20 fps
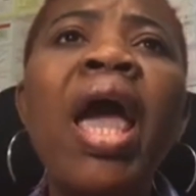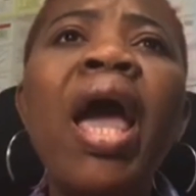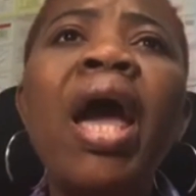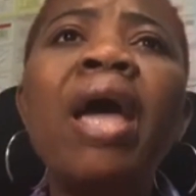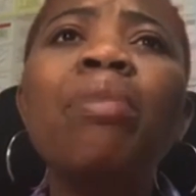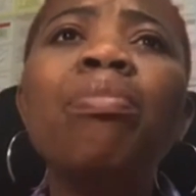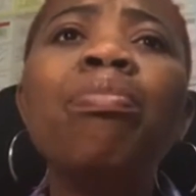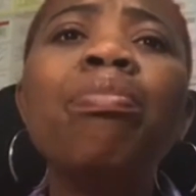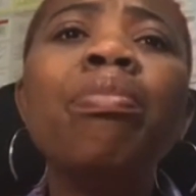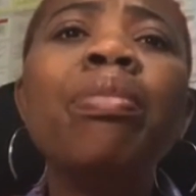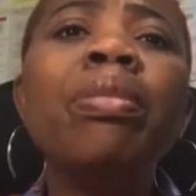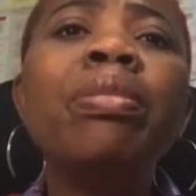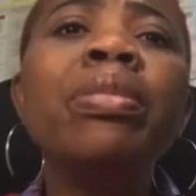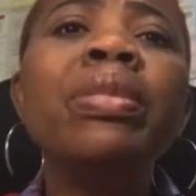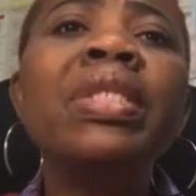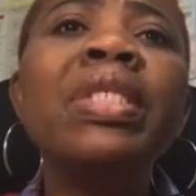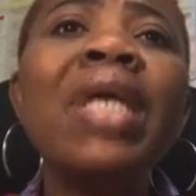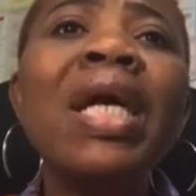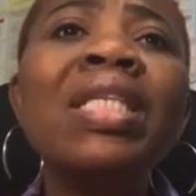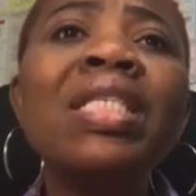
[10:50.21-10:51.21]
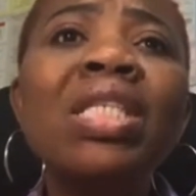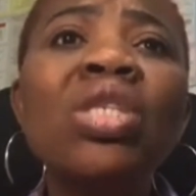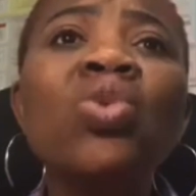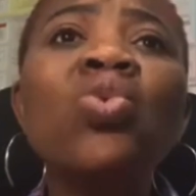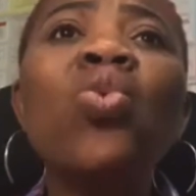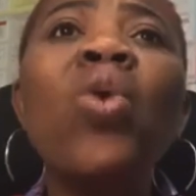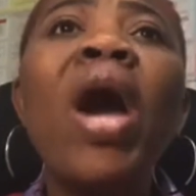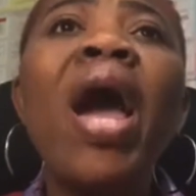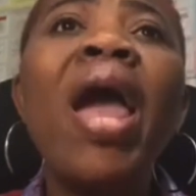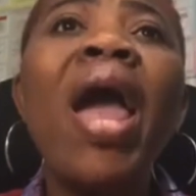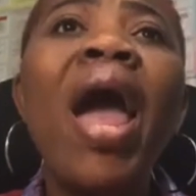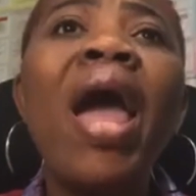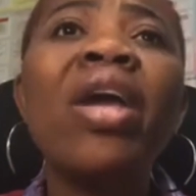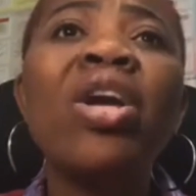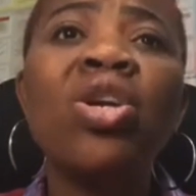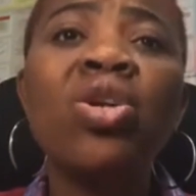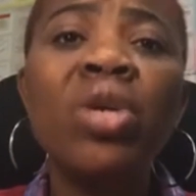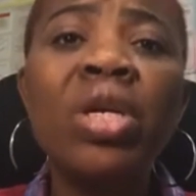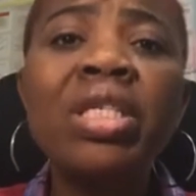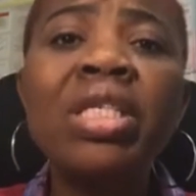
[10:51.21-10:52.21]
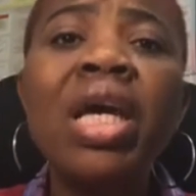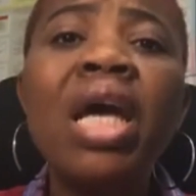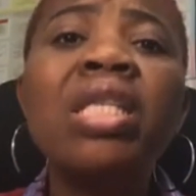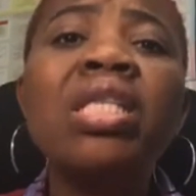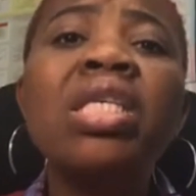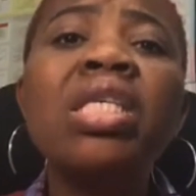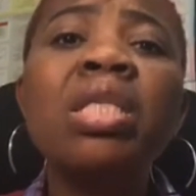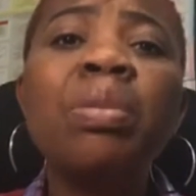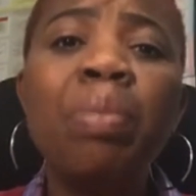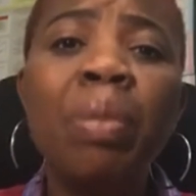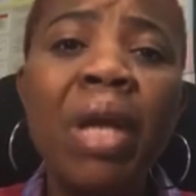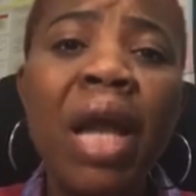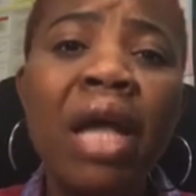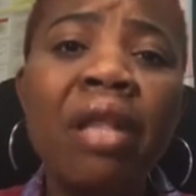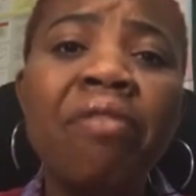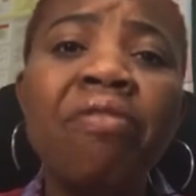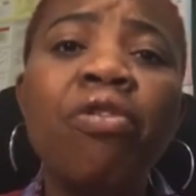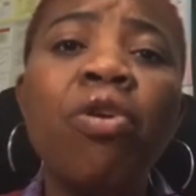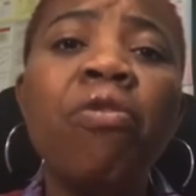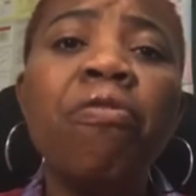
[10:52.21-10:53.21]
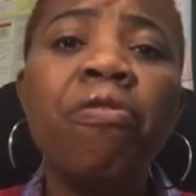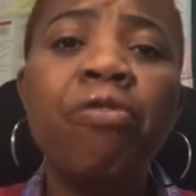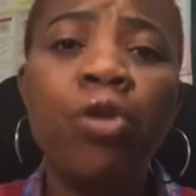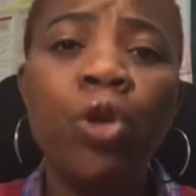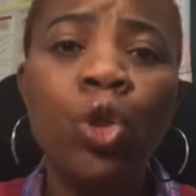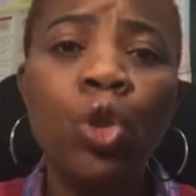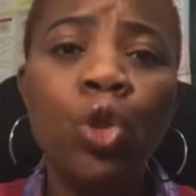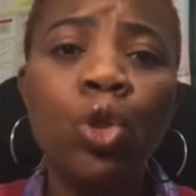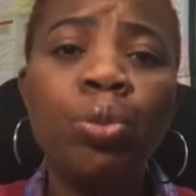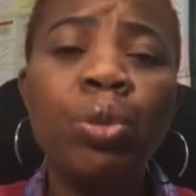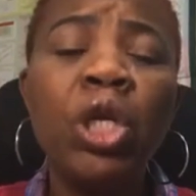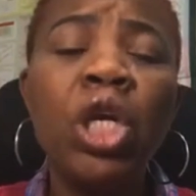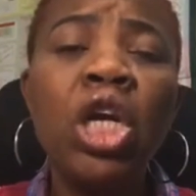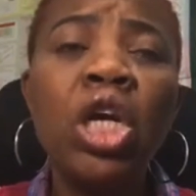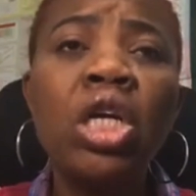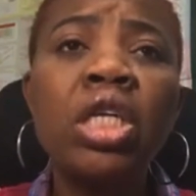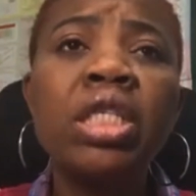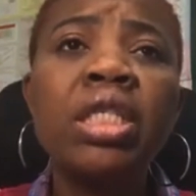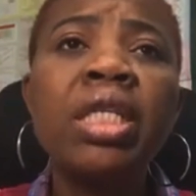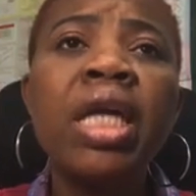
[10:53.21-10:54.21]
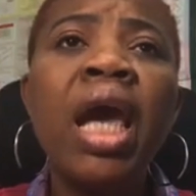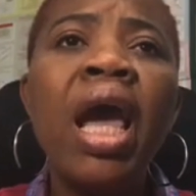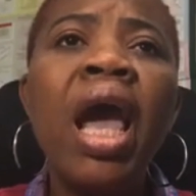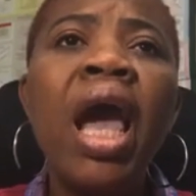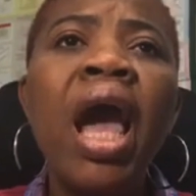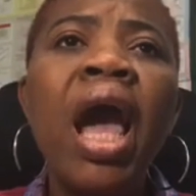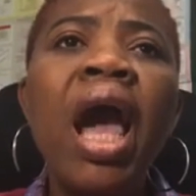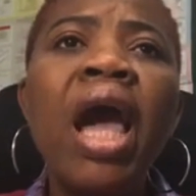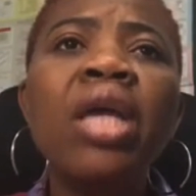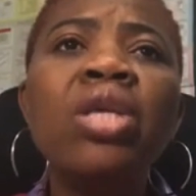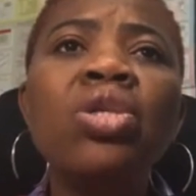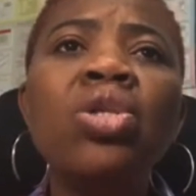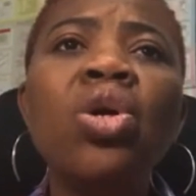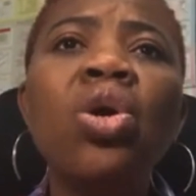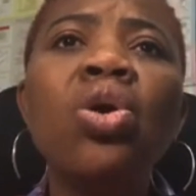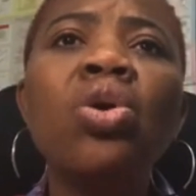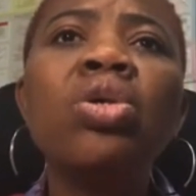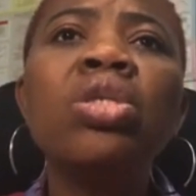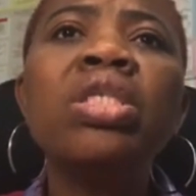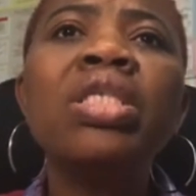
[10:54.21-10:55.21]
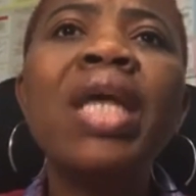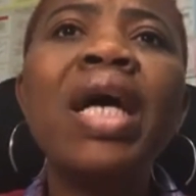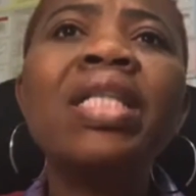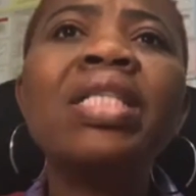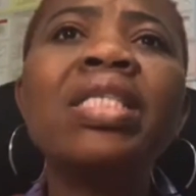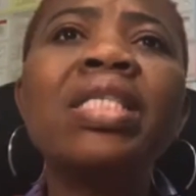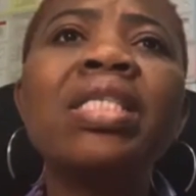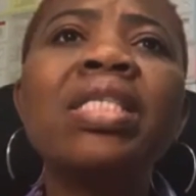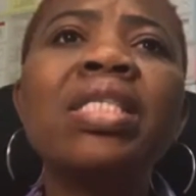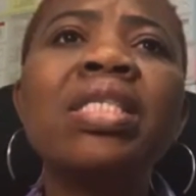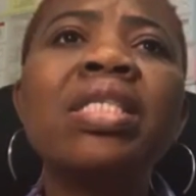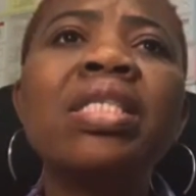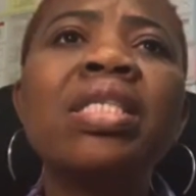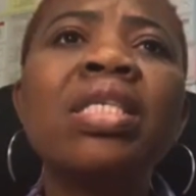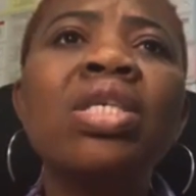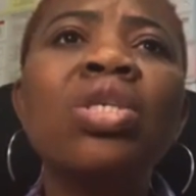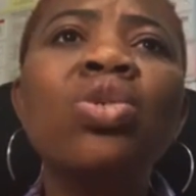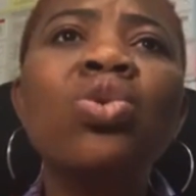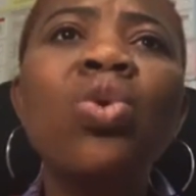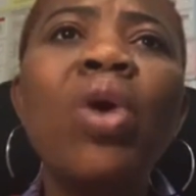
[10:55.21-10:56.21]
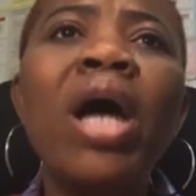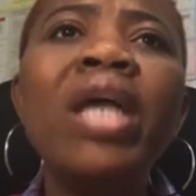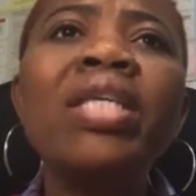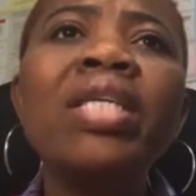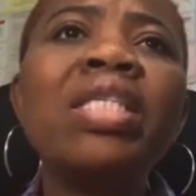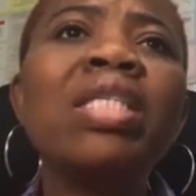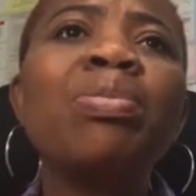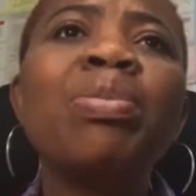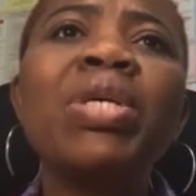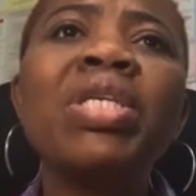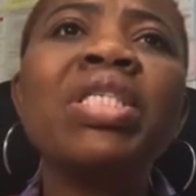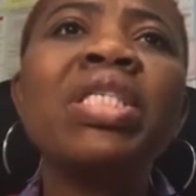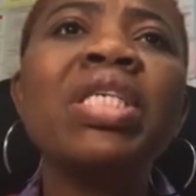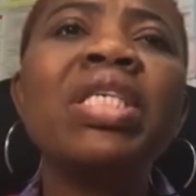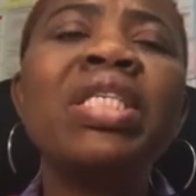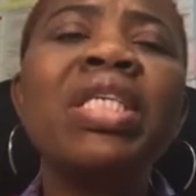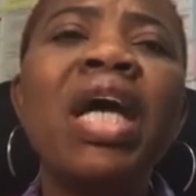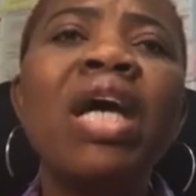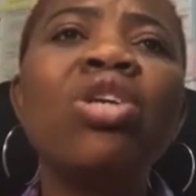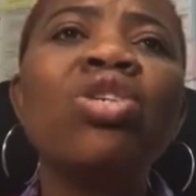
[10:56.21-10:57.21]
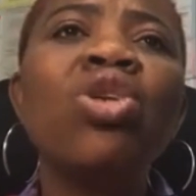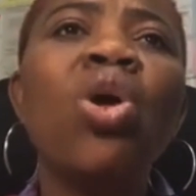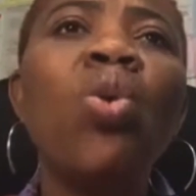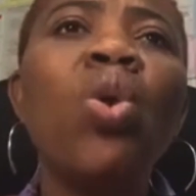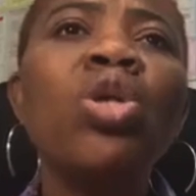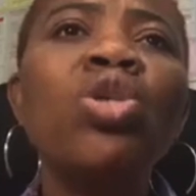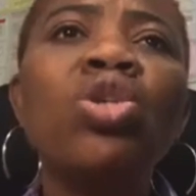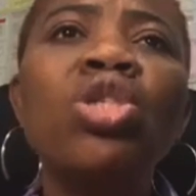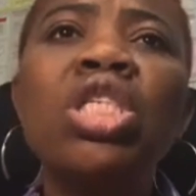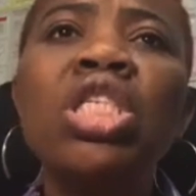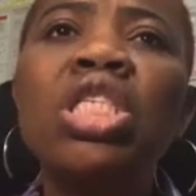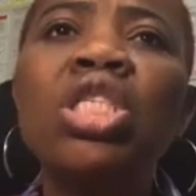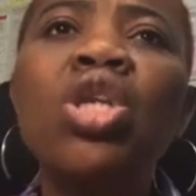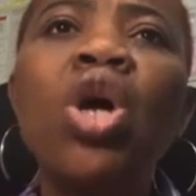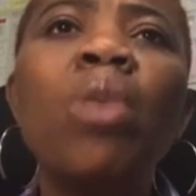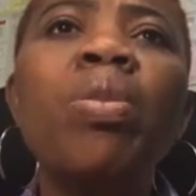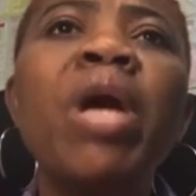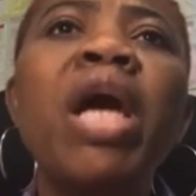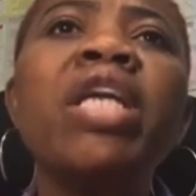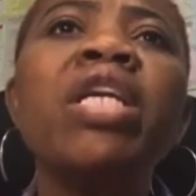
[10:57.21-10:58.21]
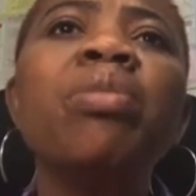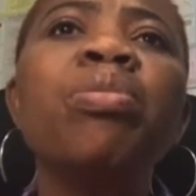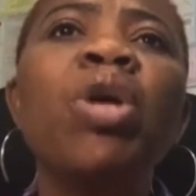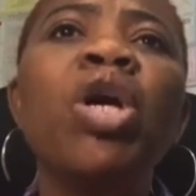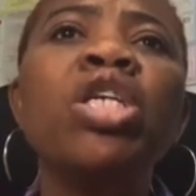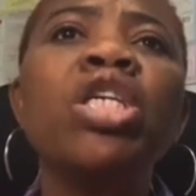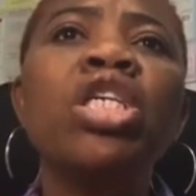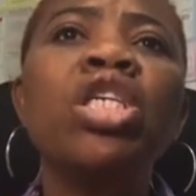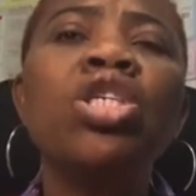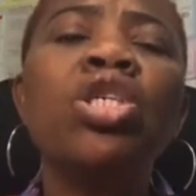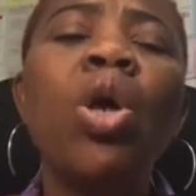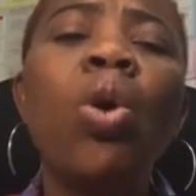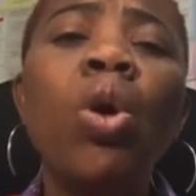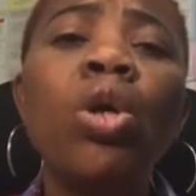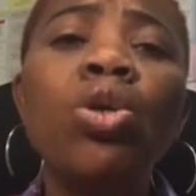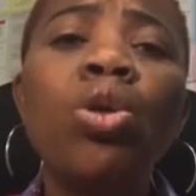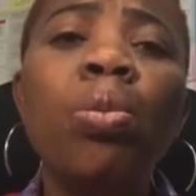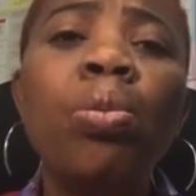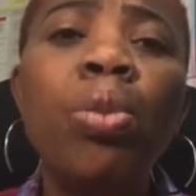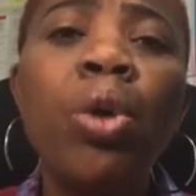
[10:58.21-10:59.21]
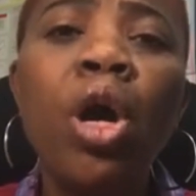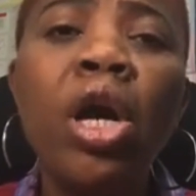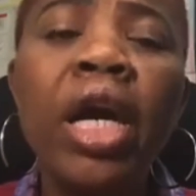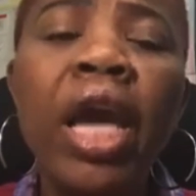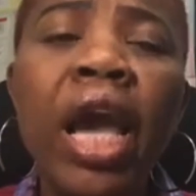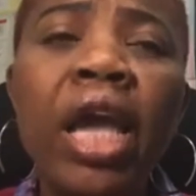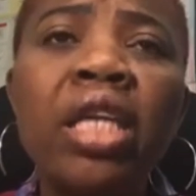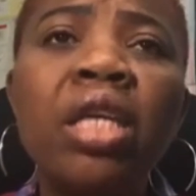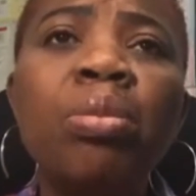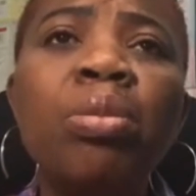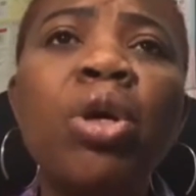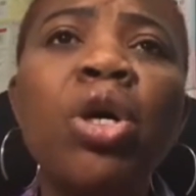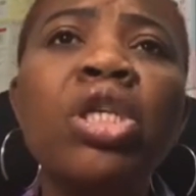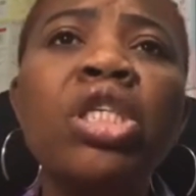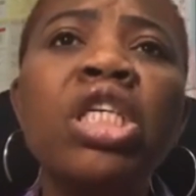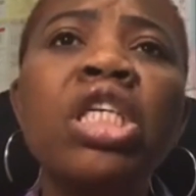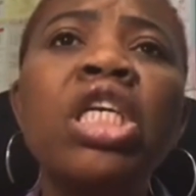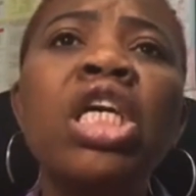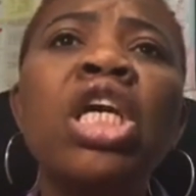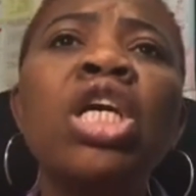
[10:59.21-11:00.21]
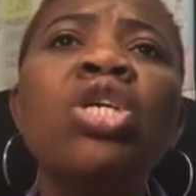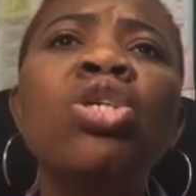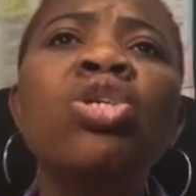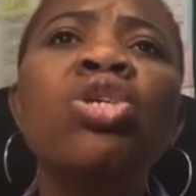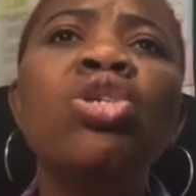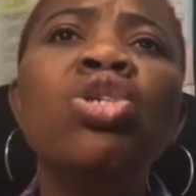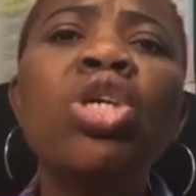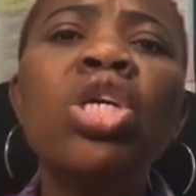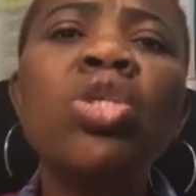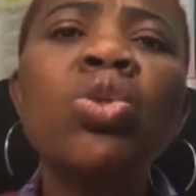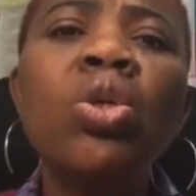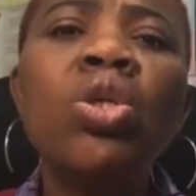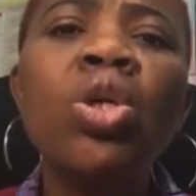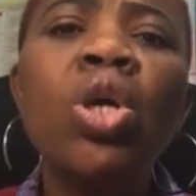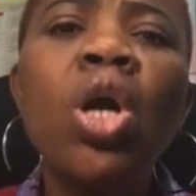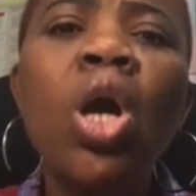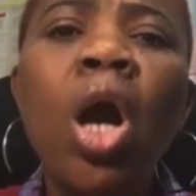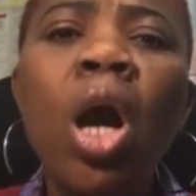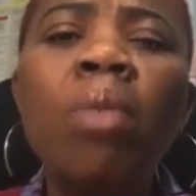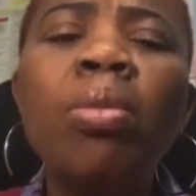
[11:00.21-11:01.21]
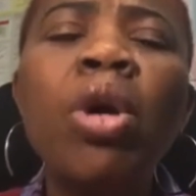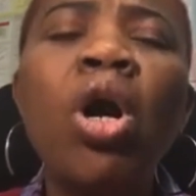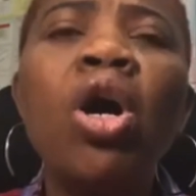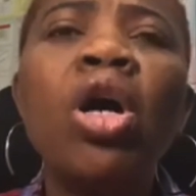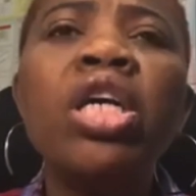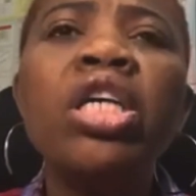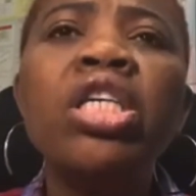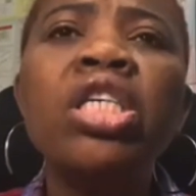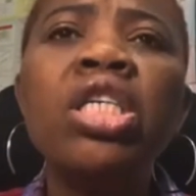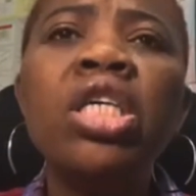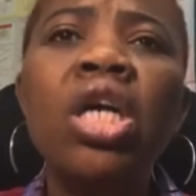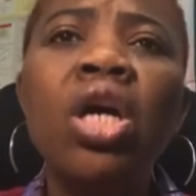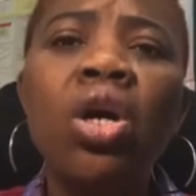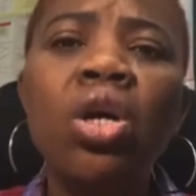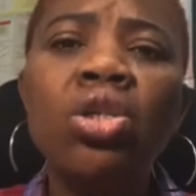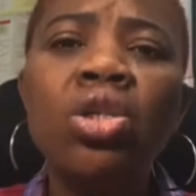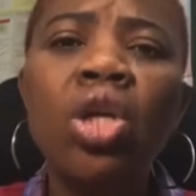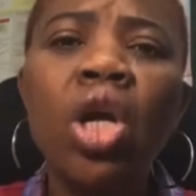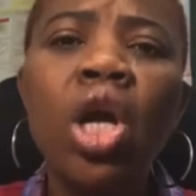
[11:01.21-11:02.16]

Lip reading: and that is why I created this platform for you, because I know that is, you are this person that you don't want to disturb anybody, you don't want to bug anybody, you just want to come on here on your